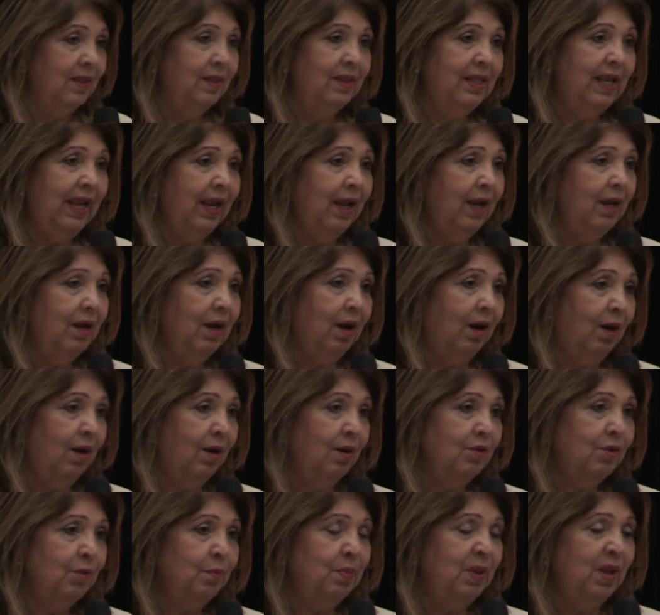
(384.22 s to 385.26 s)
They are
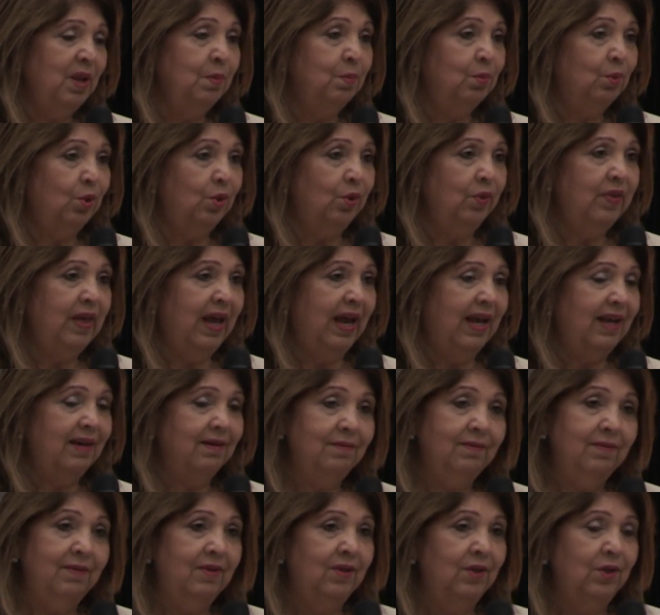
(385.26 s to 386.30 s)
the people that
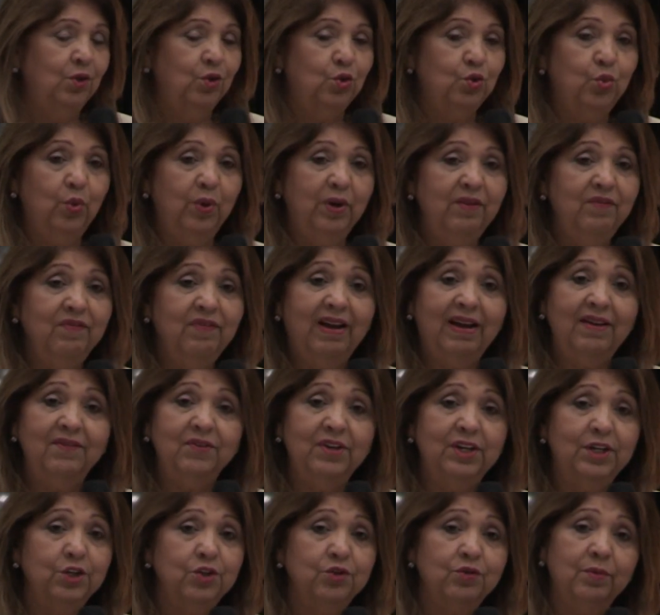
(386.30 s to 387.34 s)
25
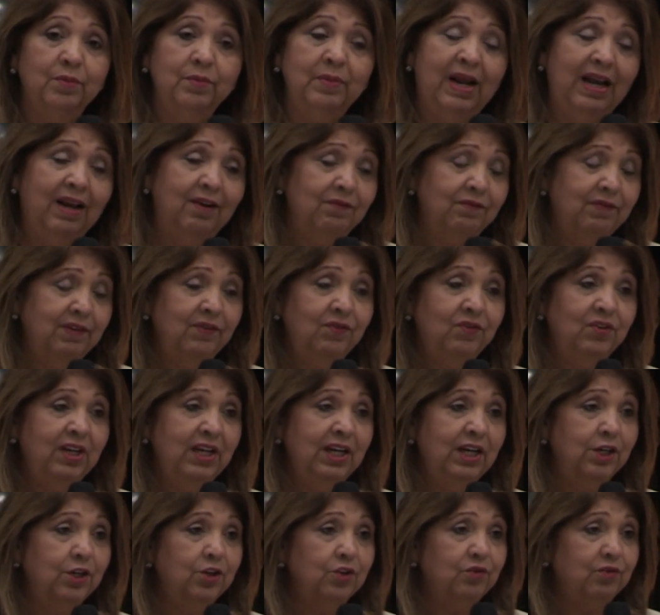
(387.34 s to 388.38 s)
years from now, 50
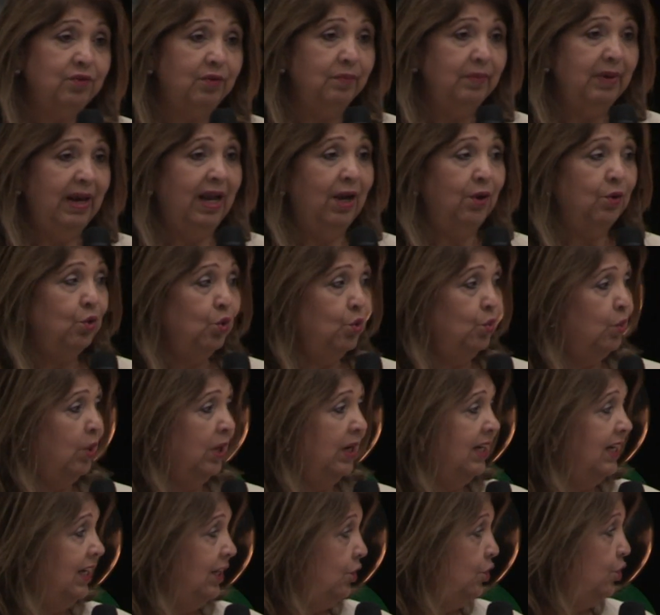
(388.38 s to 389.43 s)
years from now, you
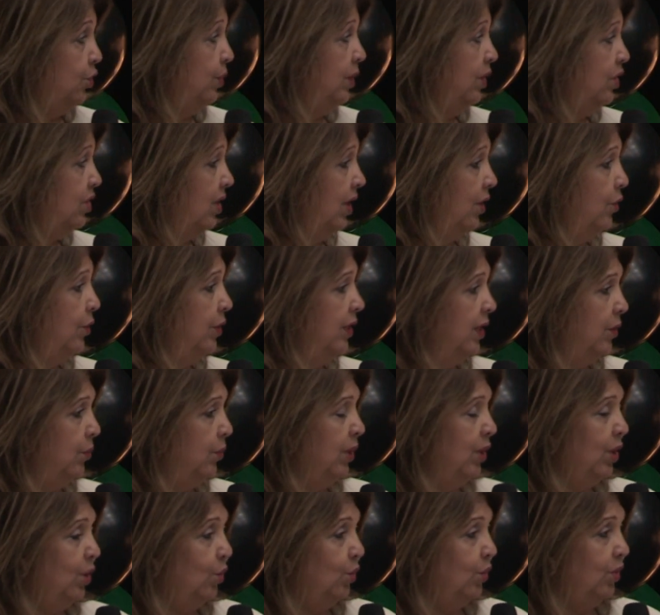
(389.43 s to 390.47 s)
run into each other at a
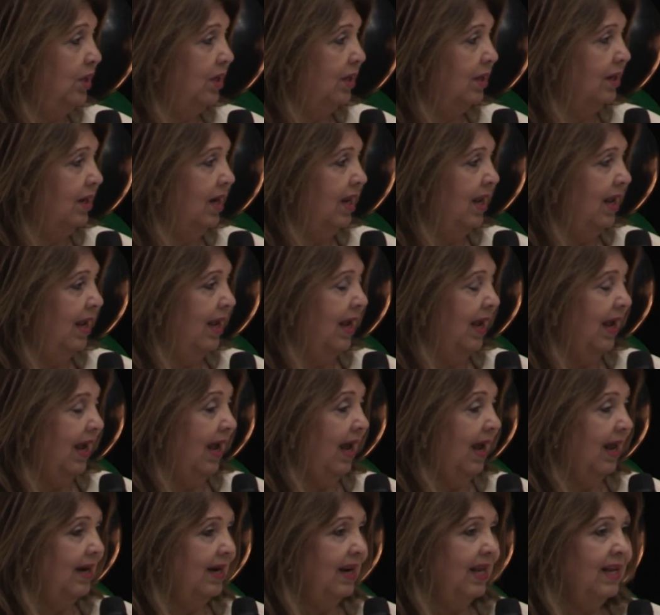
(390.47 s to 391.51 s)
reunion
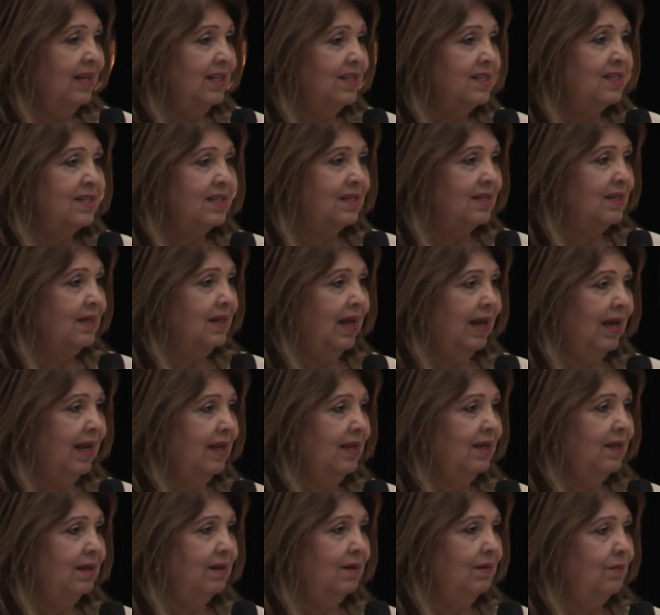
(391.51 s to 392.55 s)
and it's like
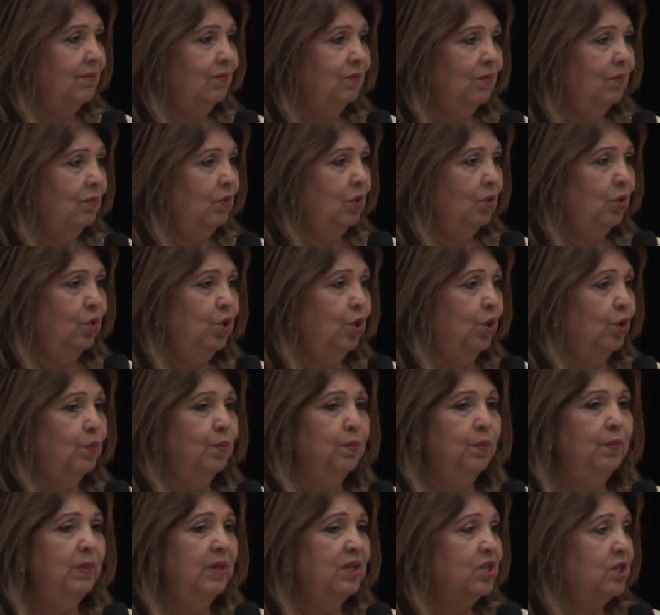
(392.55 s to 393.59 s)
you don't
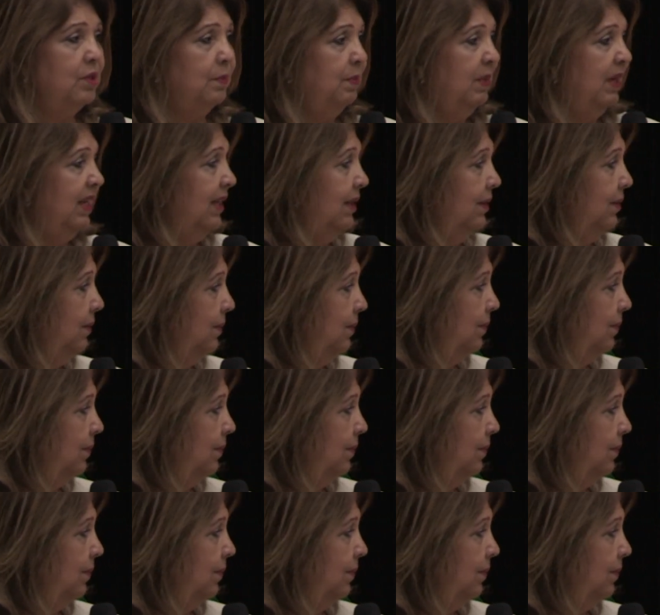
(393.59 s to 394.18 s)
miss a beat.